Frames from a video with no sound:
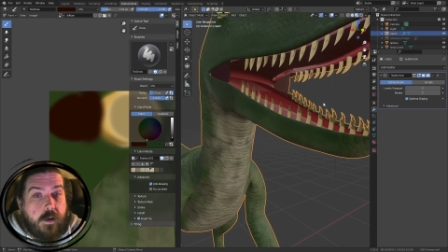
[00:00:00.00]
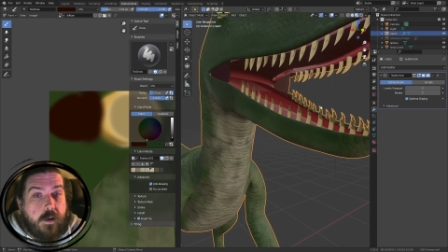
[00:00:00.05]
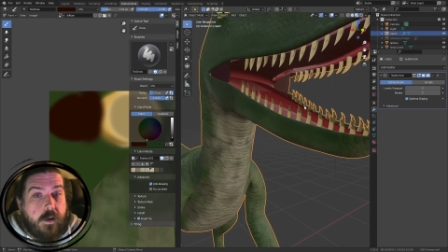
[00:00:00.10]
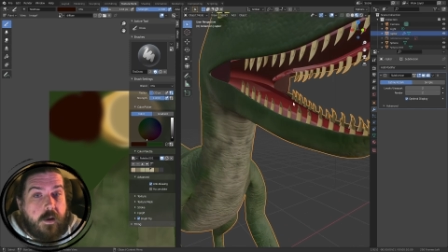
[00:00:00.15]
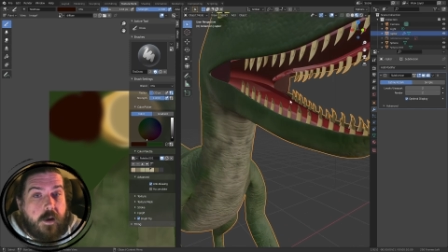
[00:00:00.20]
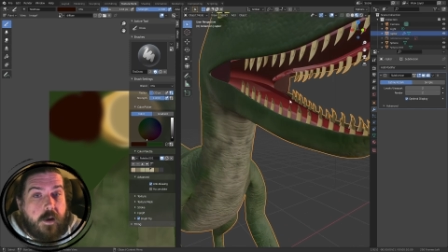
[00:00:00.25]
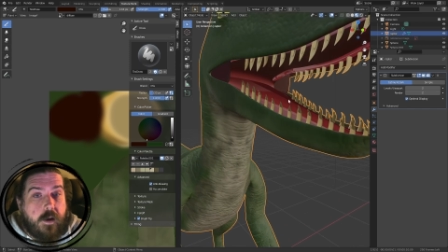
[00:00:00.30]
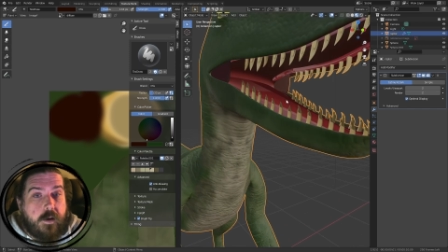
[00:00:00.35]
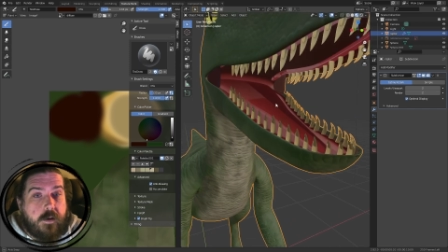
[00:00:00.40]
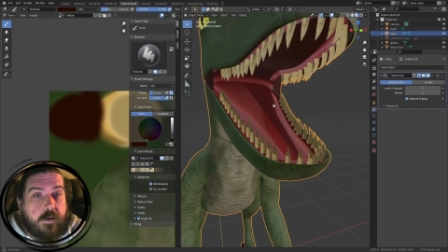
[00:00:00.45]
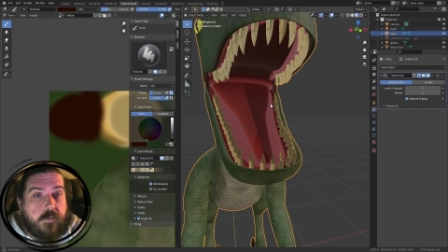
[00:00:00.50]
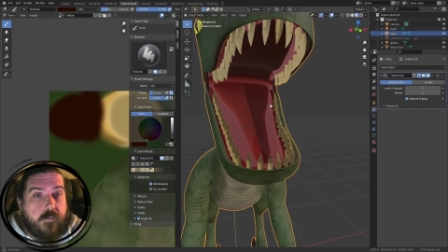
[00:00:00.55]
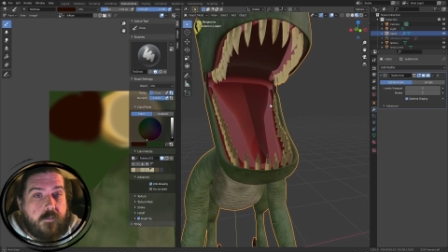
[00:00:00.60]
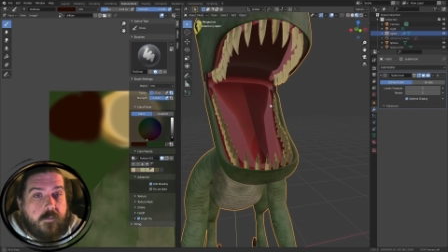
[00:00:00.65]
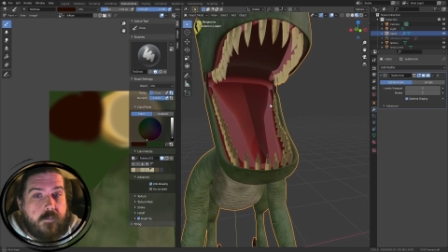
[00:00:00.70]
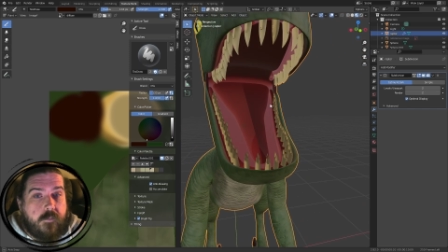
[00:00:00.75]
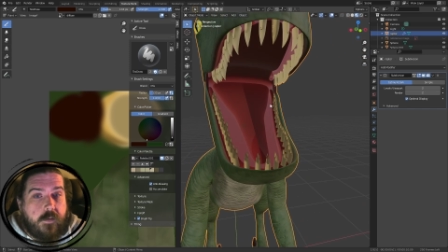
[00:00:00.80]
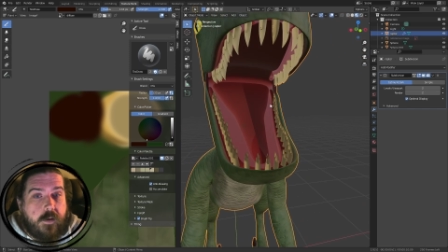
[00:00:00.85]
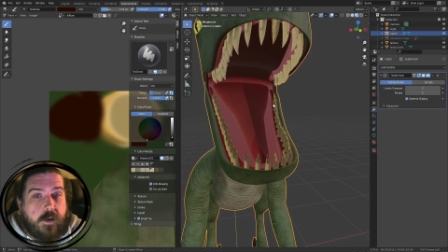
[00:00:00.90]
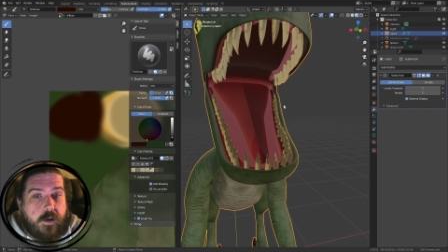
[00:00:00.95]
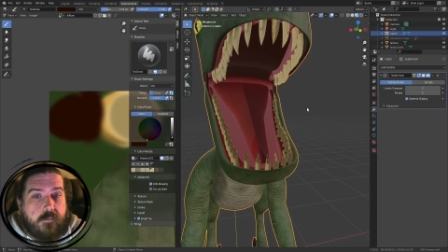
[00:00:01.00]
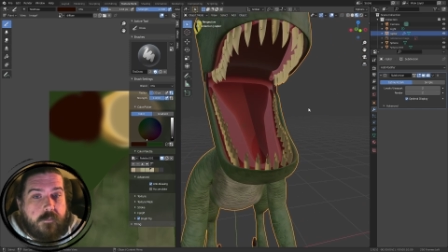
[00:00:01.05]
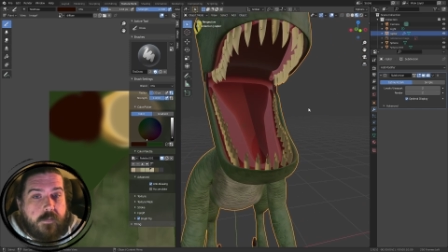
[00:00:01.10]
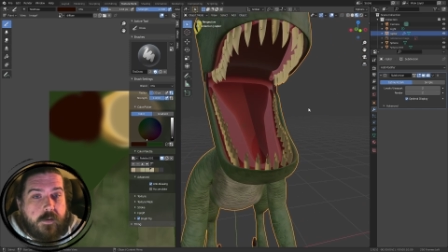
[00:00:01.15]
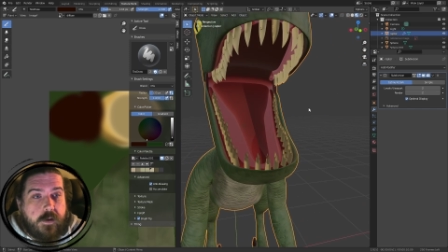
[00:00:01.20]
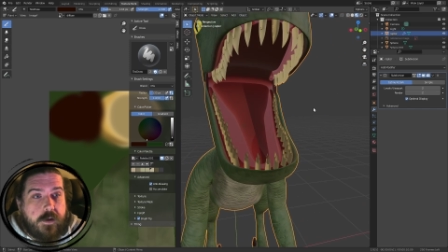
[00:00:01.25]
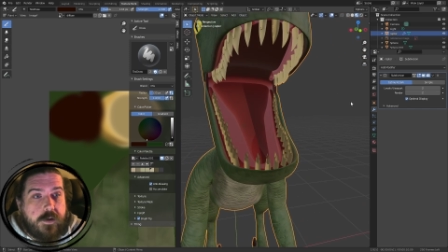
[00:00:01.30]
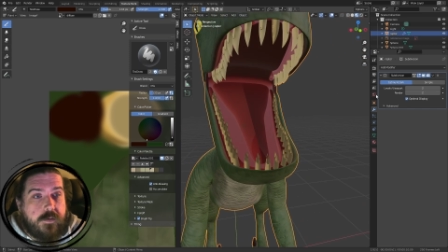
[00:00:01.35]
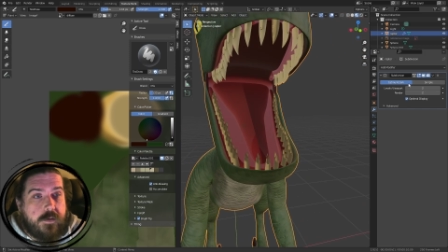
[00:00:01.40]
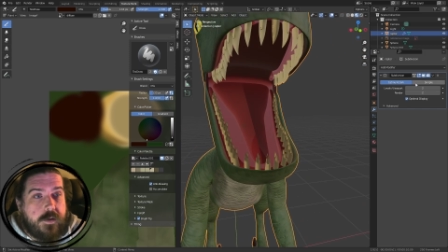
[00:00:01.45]
And you should see everything
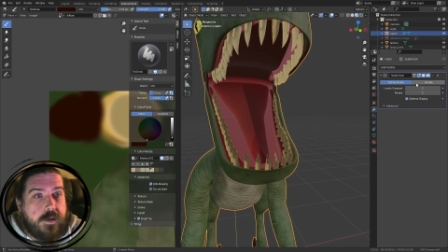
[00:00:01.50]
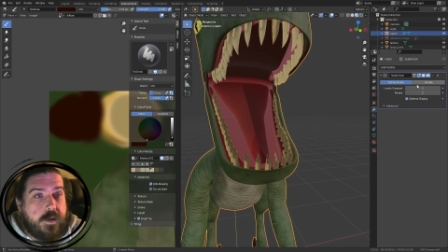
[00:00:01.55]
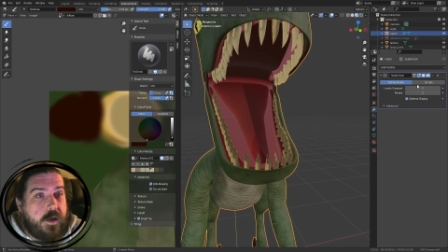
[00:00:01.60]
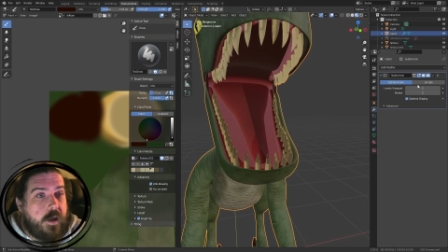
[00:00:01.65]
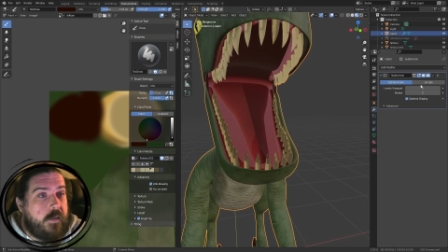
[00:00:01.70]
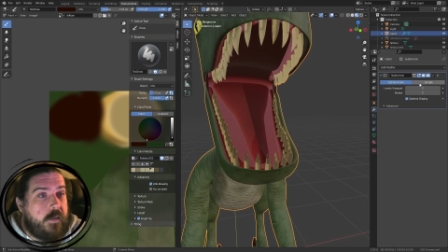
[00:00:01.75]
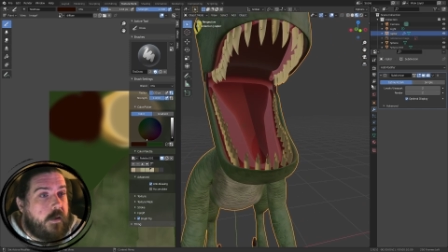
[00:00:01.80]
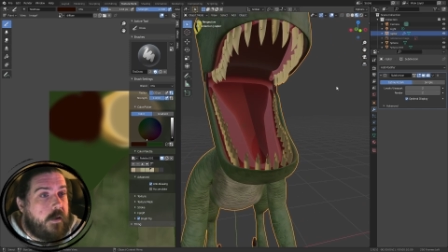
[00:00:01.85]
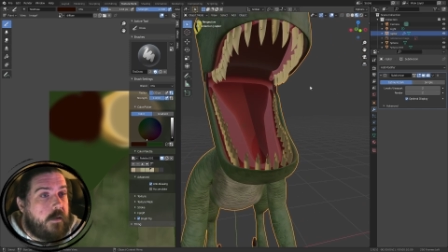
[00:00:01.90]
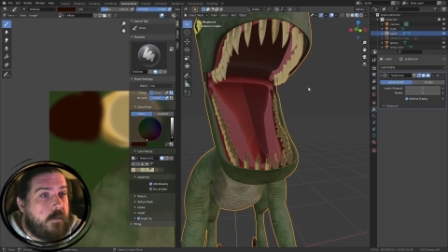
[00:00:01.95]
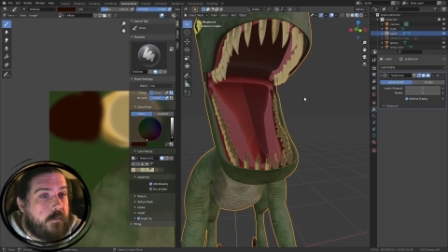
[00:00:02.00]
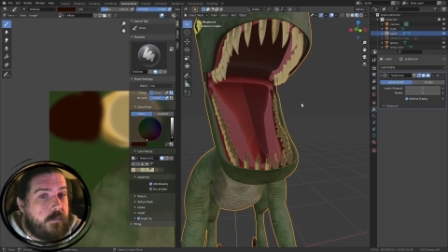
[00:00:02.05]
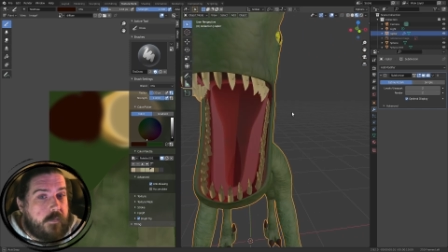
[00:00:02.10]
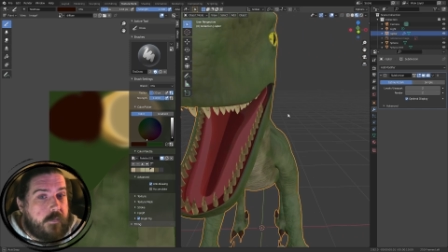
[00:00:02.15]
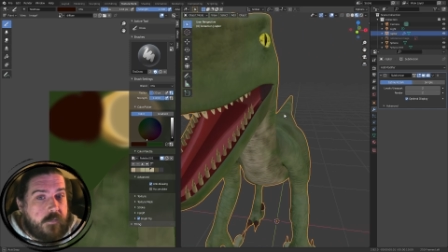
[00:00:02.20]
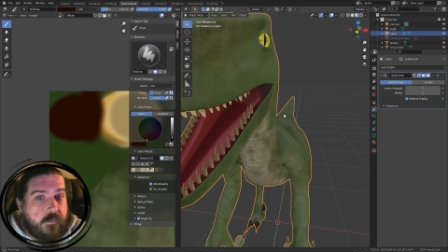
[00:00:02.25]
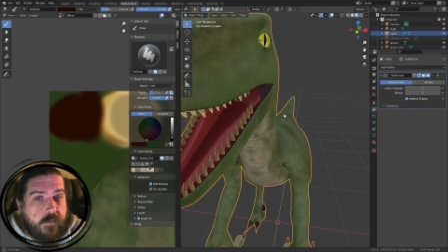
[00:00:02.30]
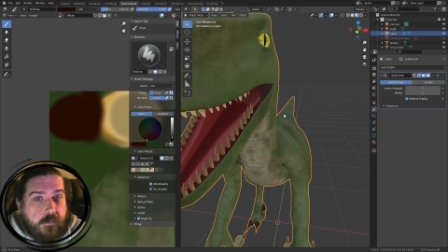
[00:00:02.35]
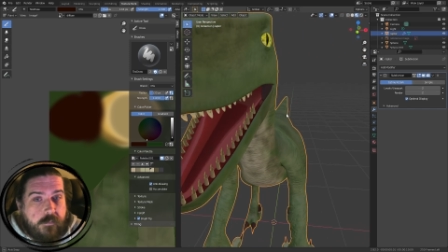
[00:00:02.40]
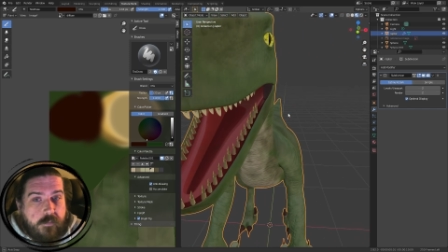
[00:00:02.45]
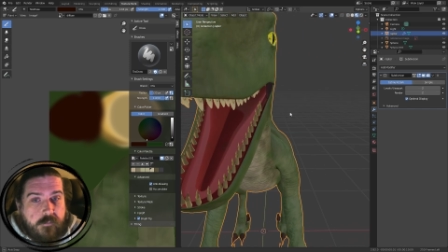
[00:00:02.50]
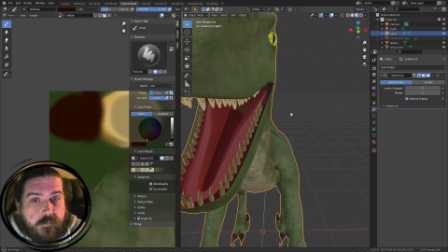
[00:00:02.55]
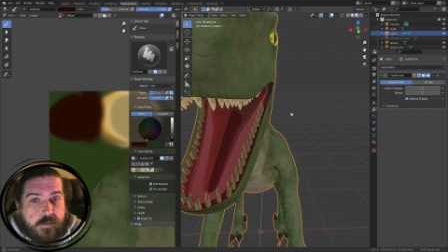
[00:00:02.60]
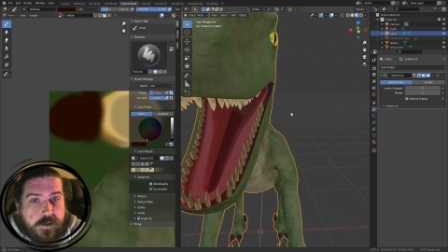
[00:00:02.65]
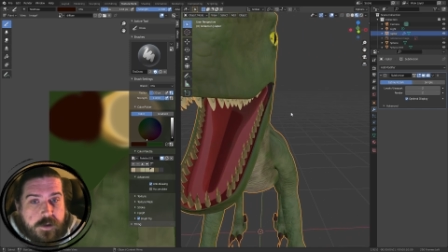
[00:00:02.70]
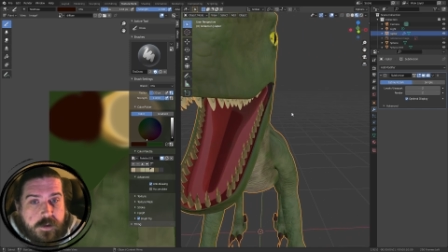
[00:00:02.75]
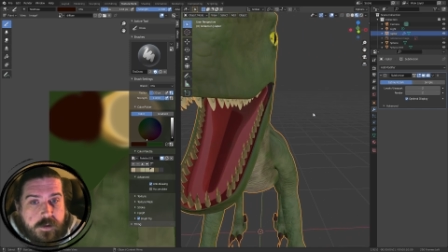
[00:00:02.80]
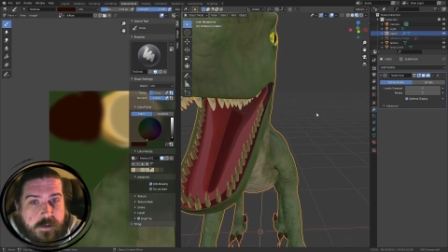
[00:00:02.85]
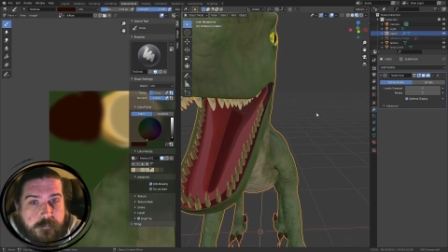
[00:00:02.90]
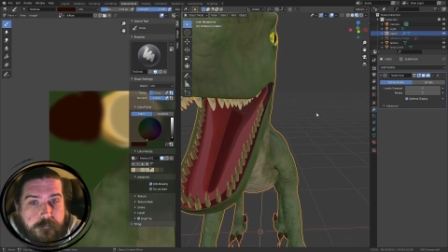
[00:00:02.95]
joined together with the
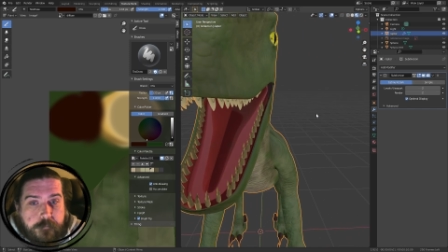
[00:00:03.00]
subdivision.